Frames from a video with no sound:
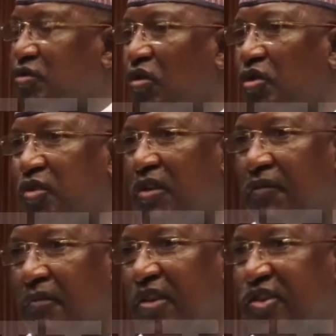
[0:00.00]
to also
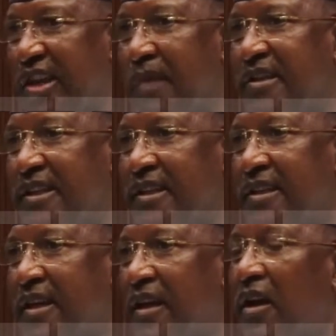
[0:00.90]
inform the GMD,
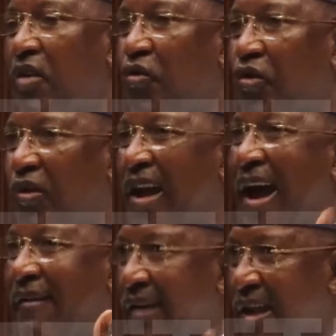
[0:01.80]
we will
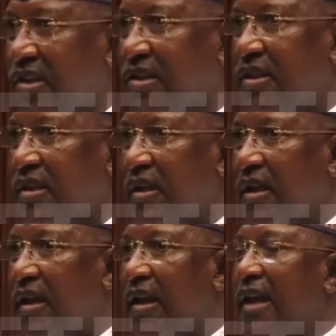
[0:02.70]
arrange
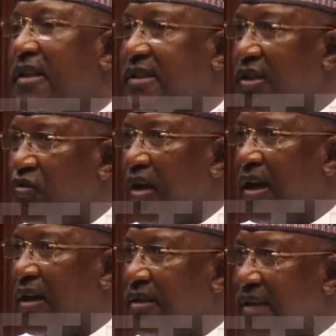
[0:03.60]
a
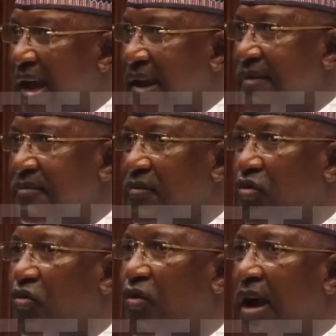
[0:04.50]
sequel time
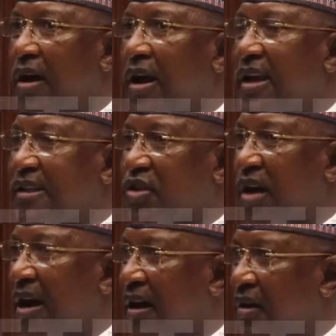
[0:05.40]
where it is
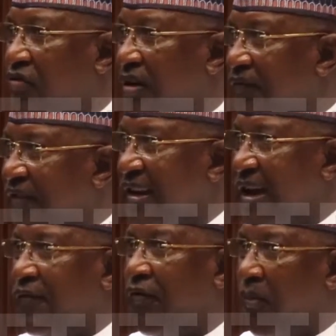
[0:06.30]

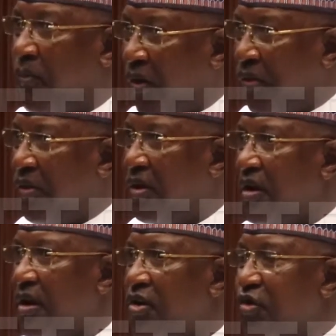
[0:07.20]
convenient for both
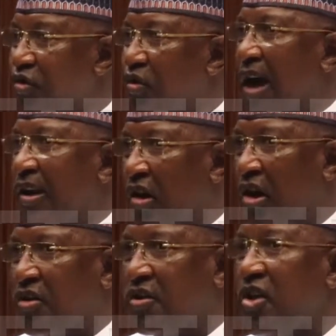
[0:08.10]
you and
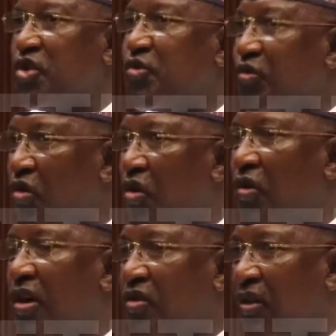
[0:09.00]
us to go
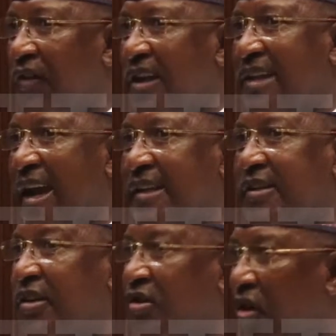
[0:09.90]
on oversight.
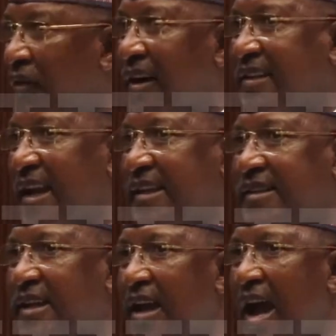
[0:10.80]
The oversight,
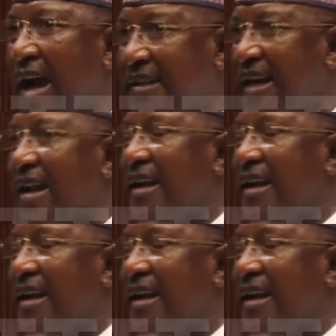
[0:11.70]
as I